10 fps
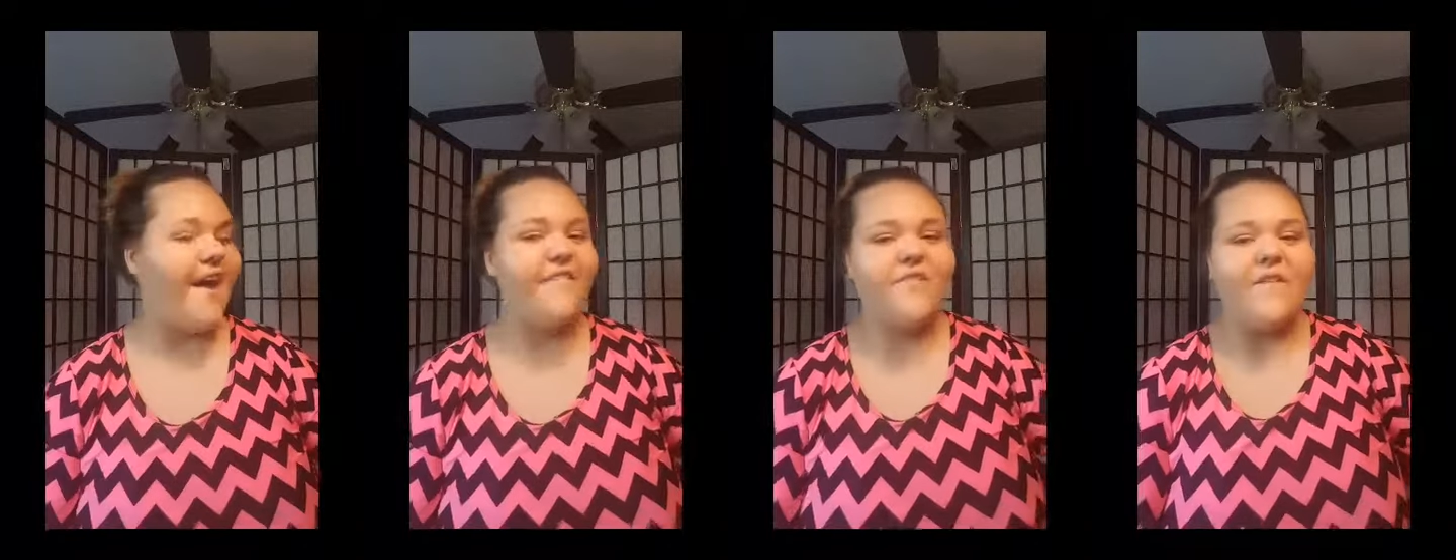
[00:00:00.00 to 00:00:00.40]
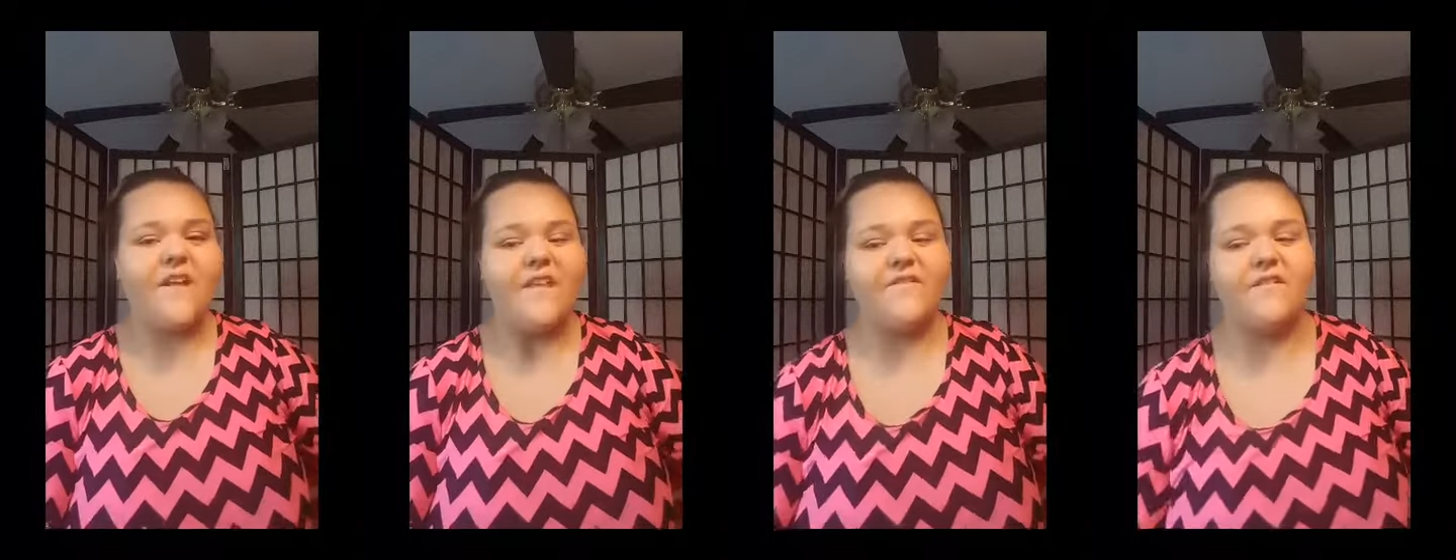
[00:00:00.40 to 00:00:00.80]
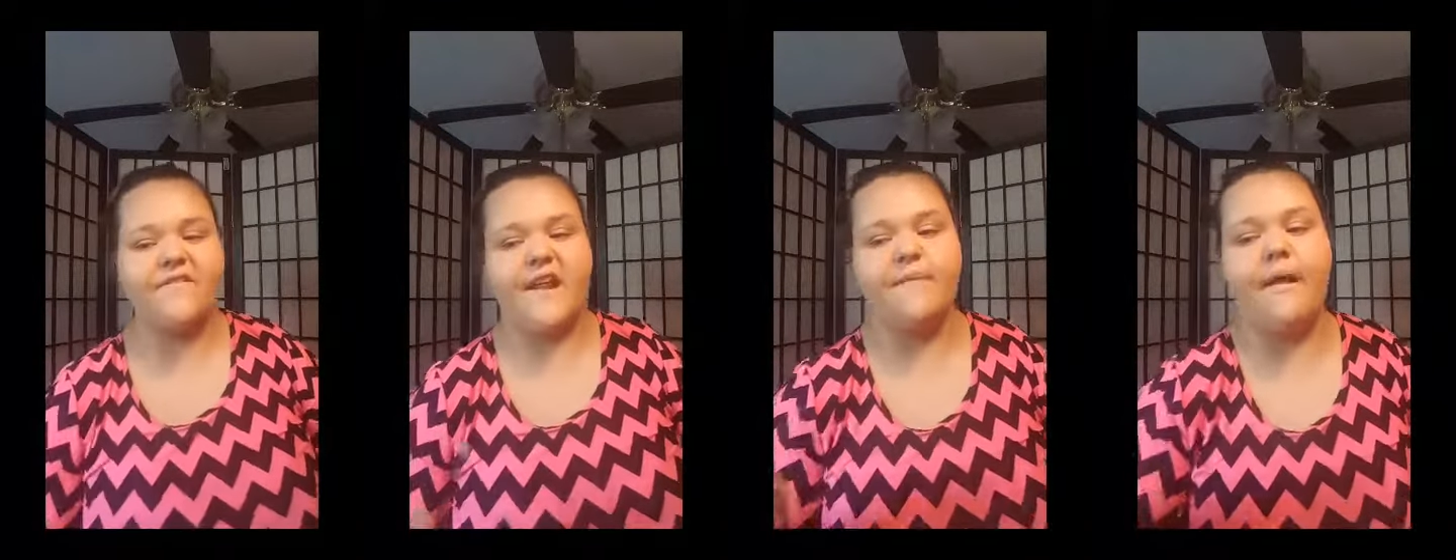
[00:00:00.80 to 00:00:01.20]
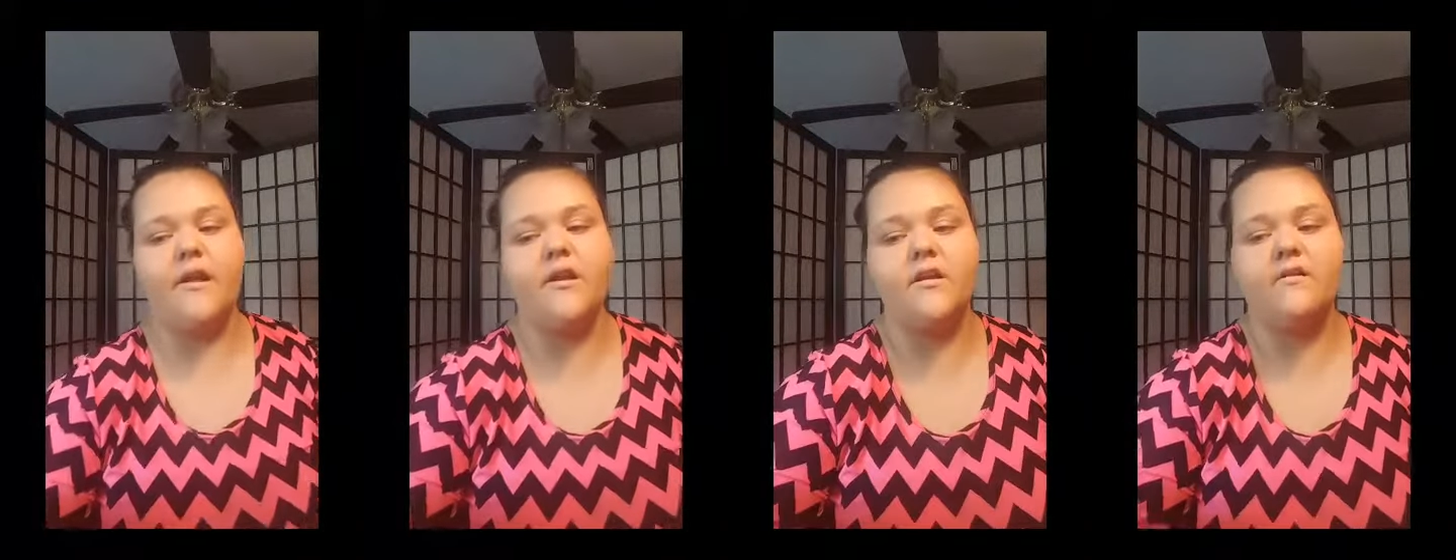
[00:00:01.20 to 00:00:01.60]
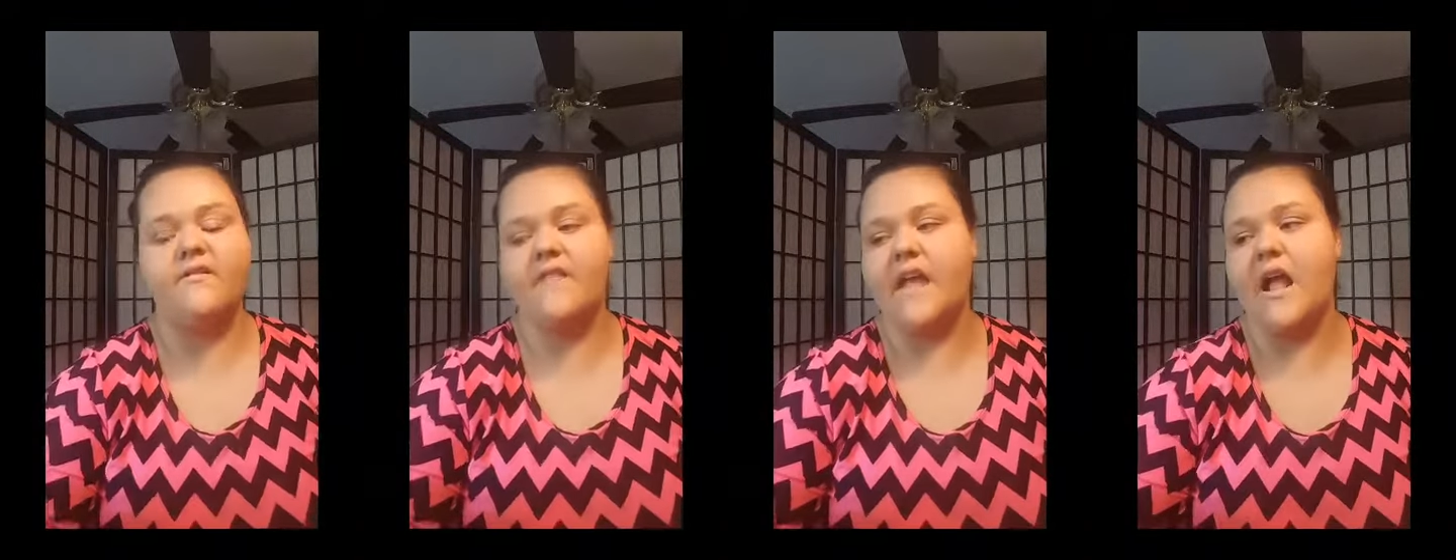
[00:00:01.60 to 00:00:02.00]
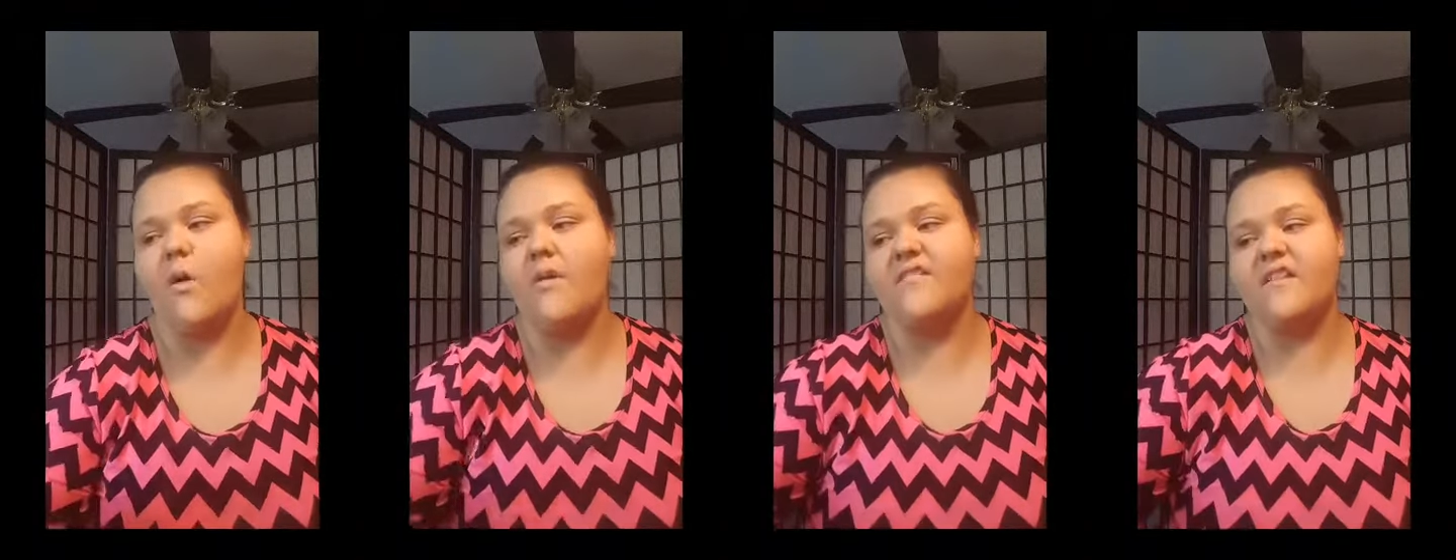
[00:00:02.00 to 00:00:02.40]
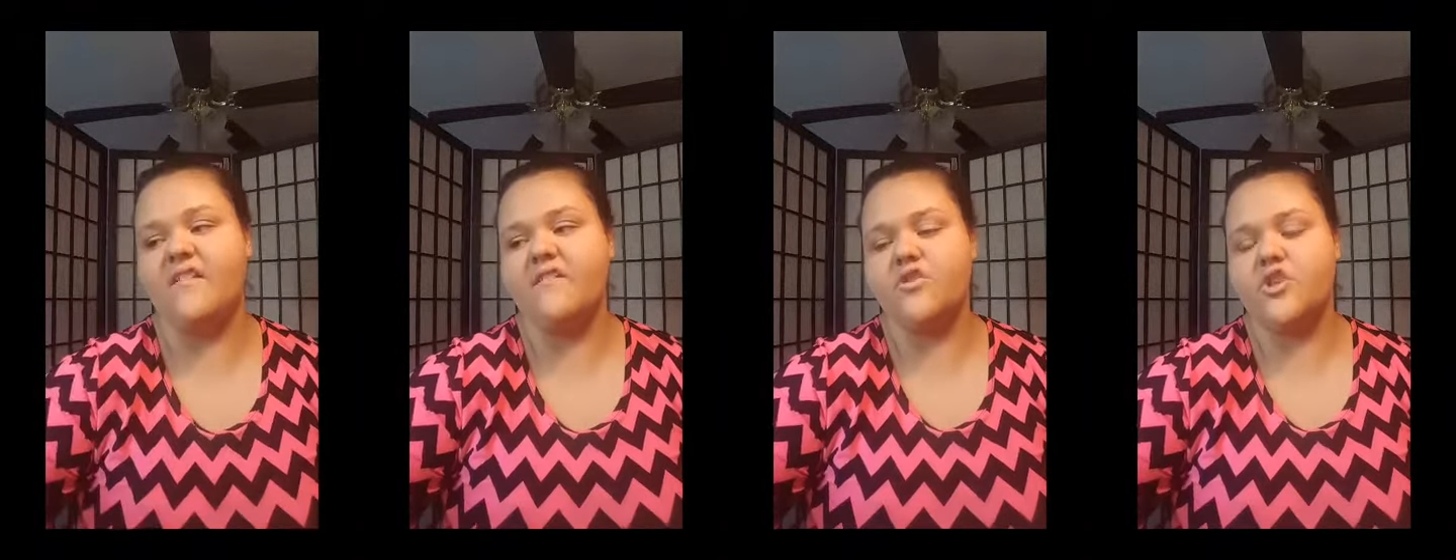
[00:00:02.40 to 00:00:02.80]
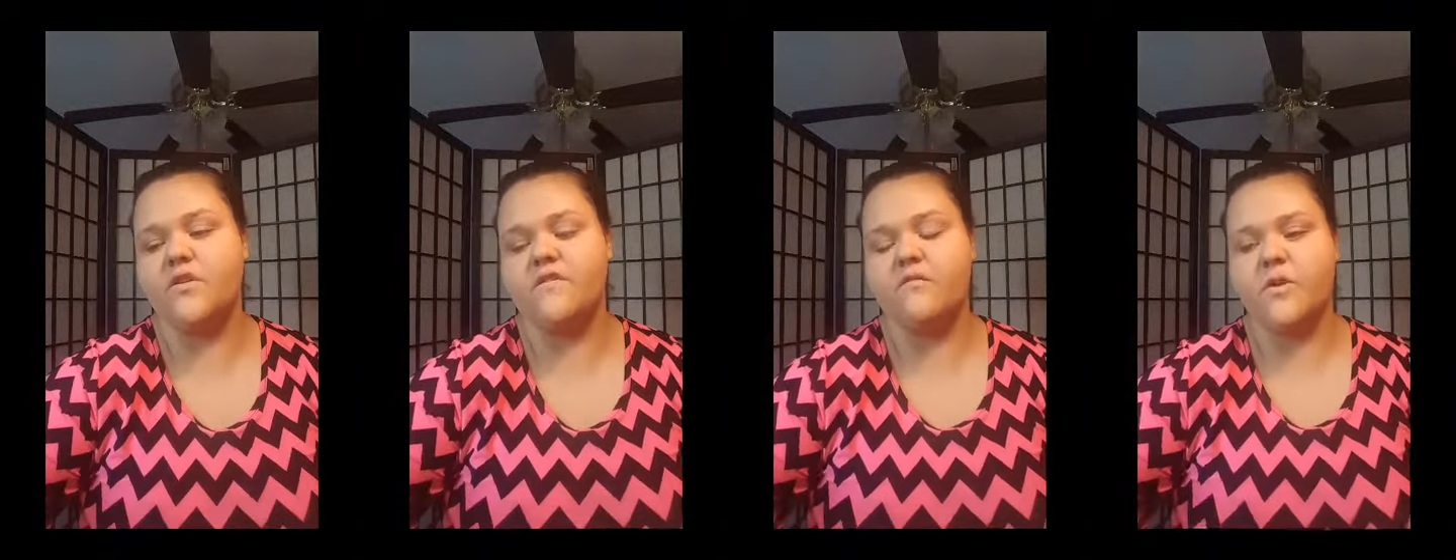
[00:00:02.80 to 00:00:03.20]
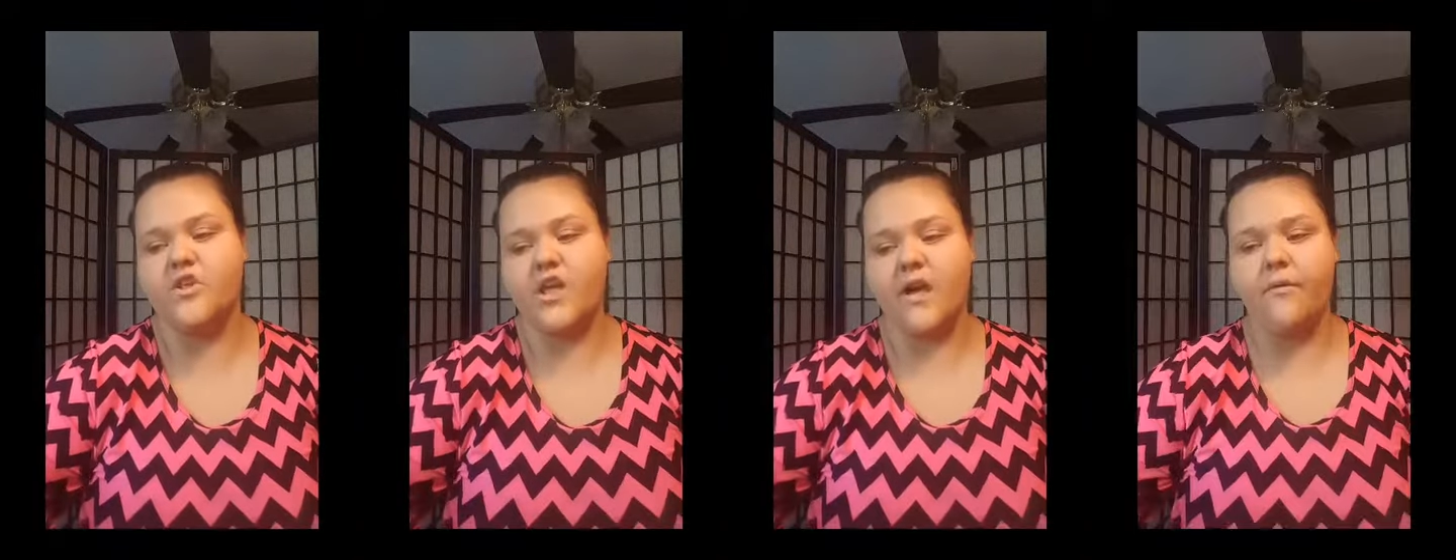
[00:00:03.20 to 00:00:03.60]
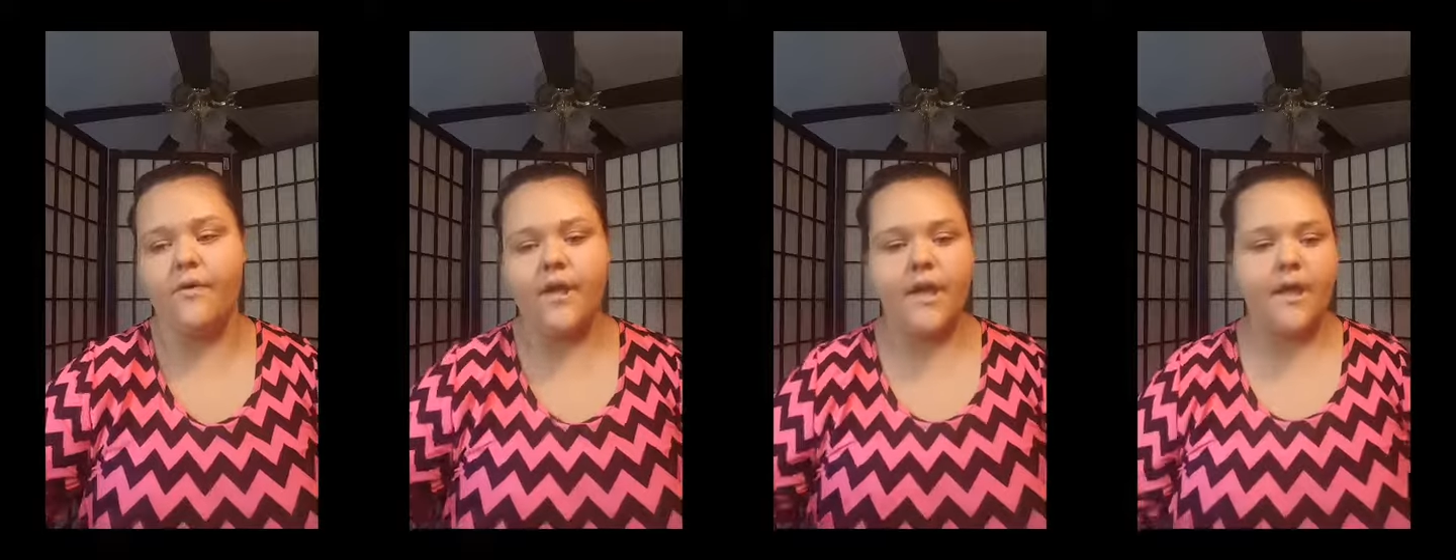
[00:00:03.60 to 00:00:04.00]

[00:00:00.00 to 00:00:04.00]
I also have like different setting powders that I always like switch out.